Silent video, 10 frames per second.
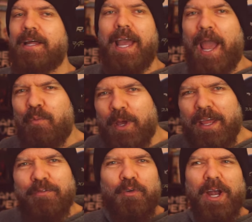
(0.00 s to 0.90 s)
And
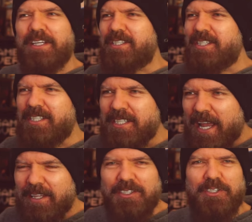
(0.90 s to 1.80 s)
whenever I
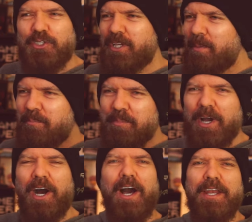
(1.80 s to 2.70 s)
sense some
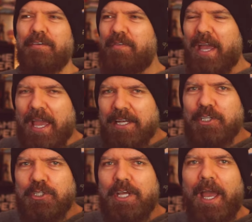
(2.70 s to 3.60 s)
kind of
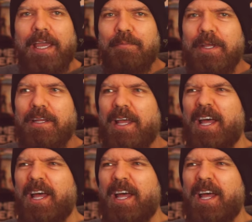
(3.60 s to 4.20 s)
entertainment